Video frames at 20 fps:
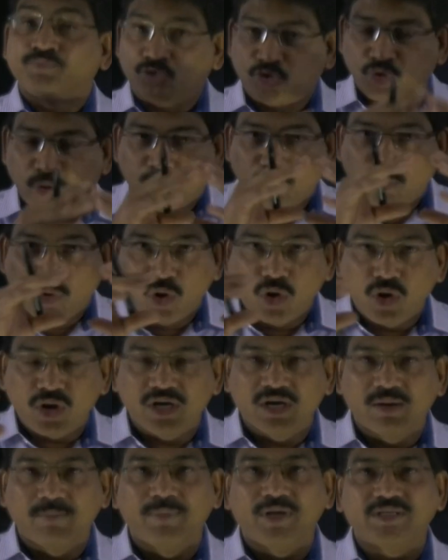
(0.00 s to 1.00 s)
The more
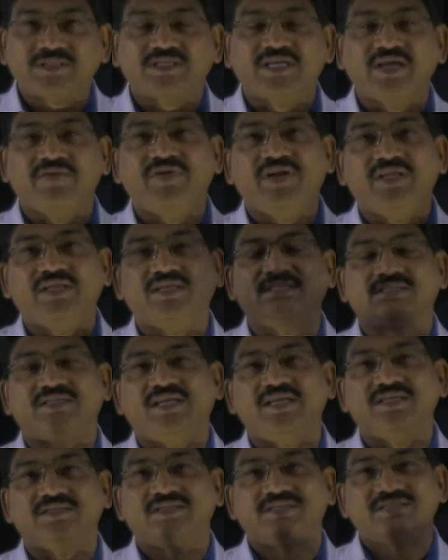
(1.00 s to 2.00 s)
numbers given in the
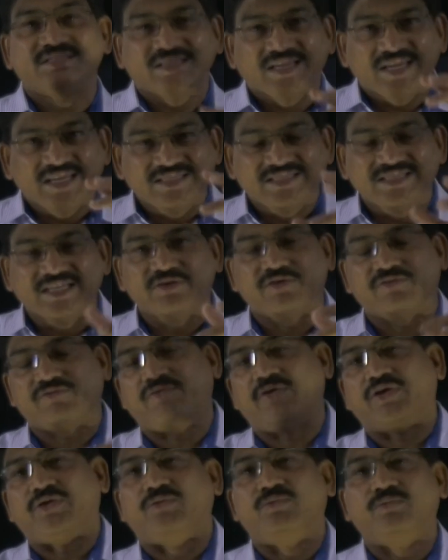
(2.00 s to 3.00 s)
series is easier
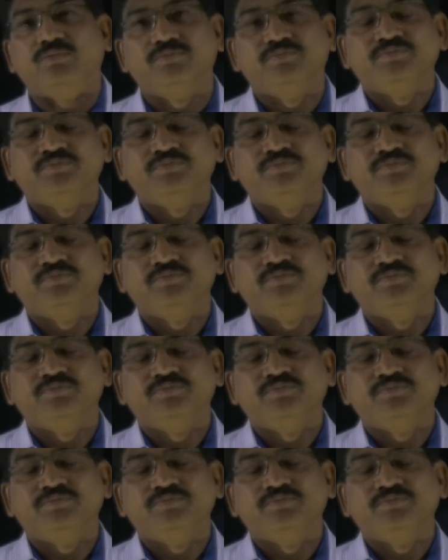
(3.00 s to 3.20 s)
for you.